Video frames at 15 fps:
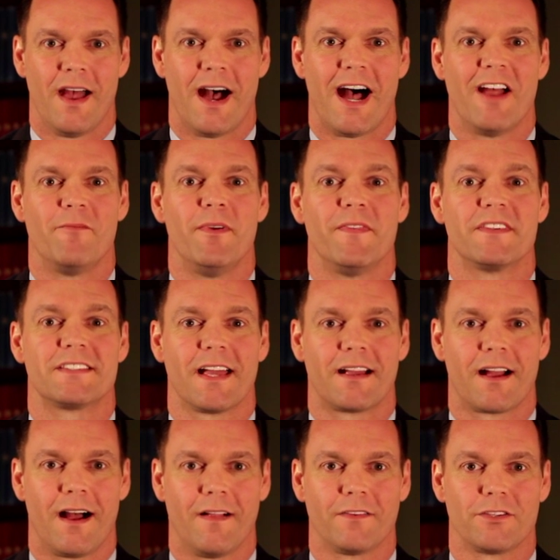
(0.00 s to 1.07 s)
I've been the
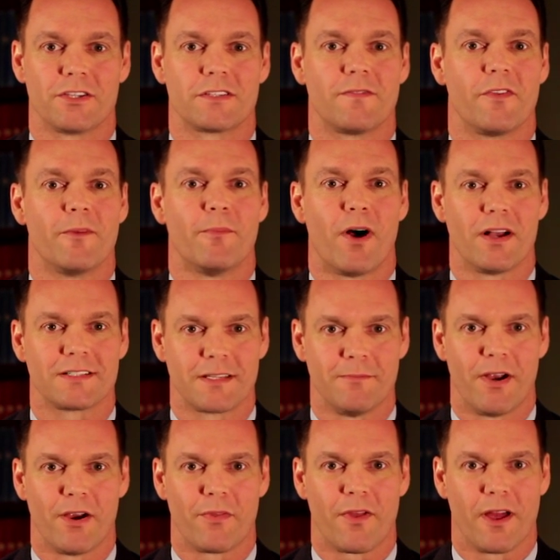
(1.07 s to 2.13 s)
psychologist for the Boston
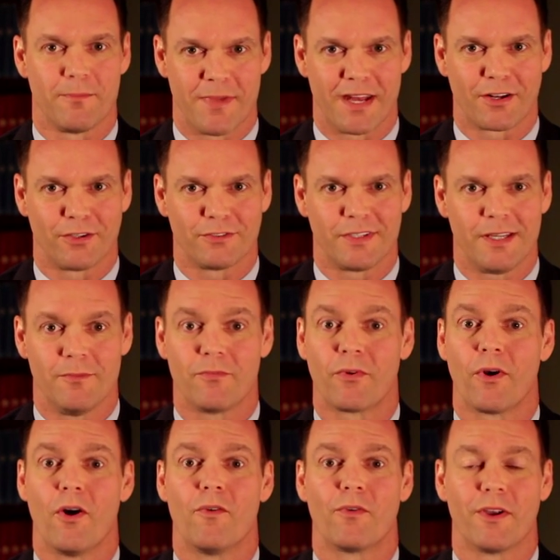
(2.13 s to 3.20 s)
Marathon medical team
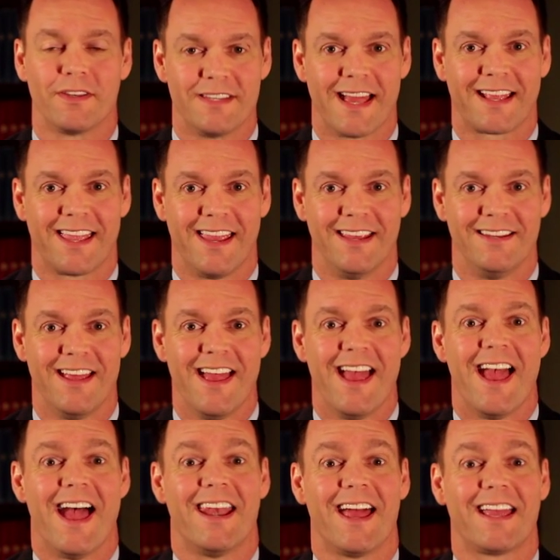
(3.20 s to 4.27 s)
for over a decade,
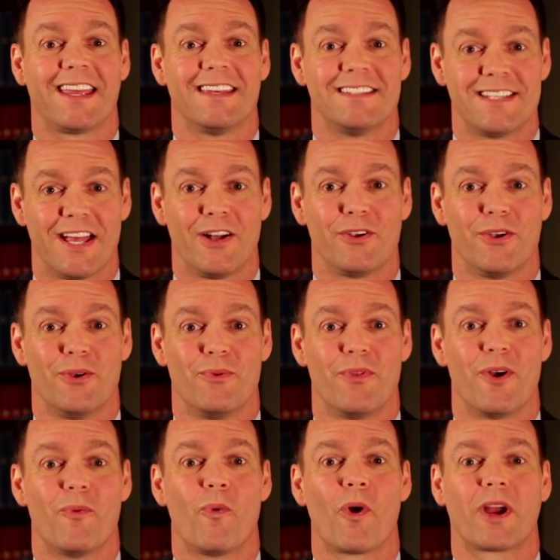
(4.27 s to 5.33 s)
and I can tell you
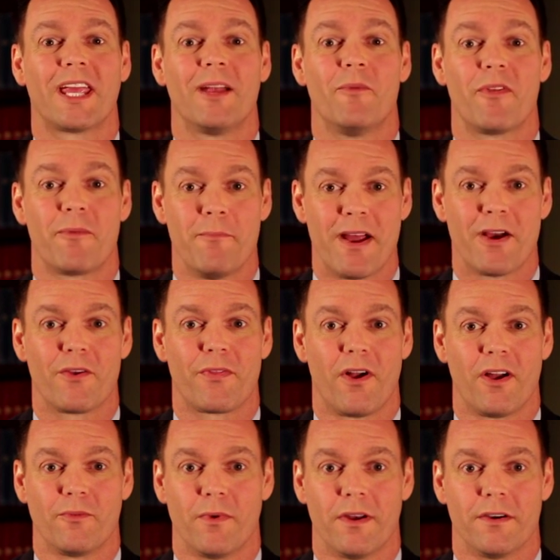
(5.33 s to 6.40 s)
that working with
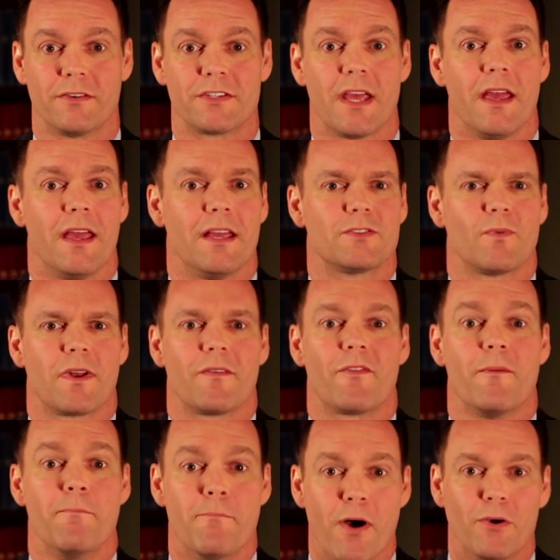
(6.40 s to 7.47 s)
marathon runners is one of
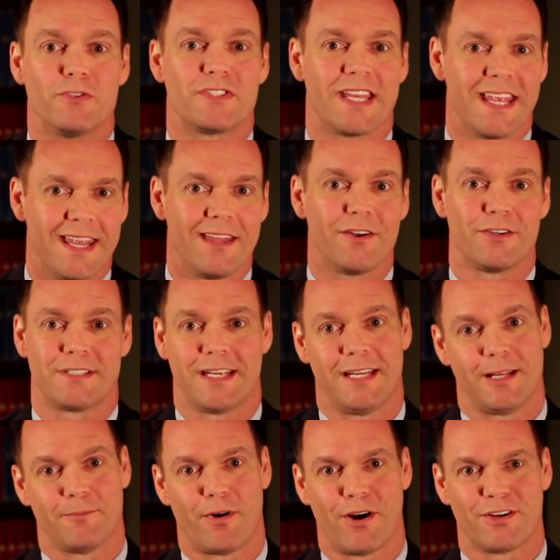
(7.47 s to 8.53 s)
the most
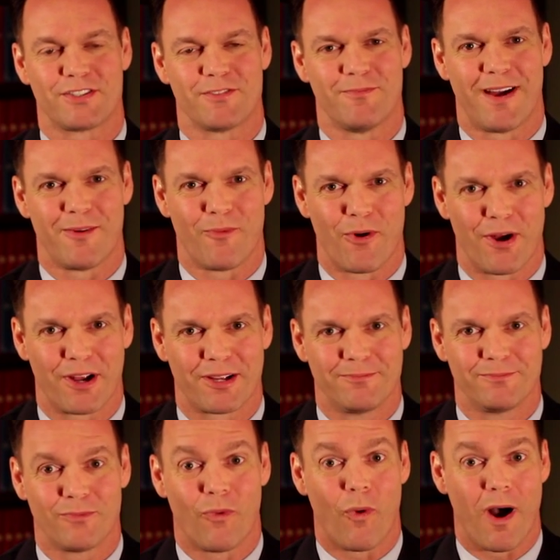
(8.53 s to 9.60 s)
entertaining parts of my work.
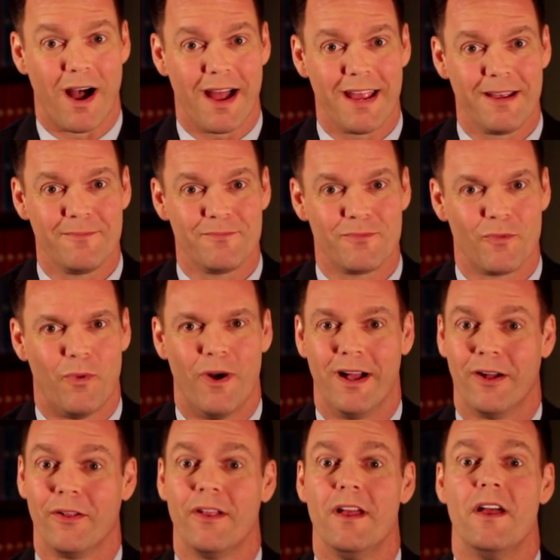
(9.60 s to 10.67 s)
Why?
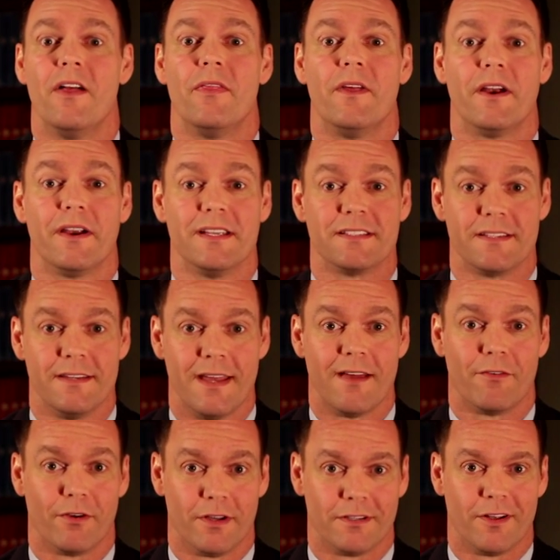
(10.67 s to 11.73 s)
Well, there is
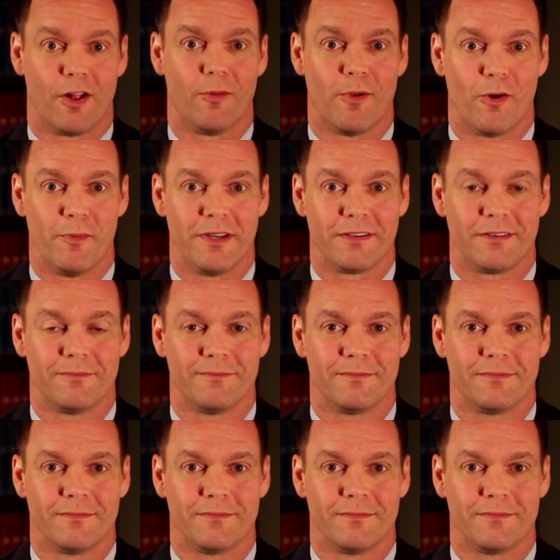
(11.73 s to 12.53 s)
never a dull moment.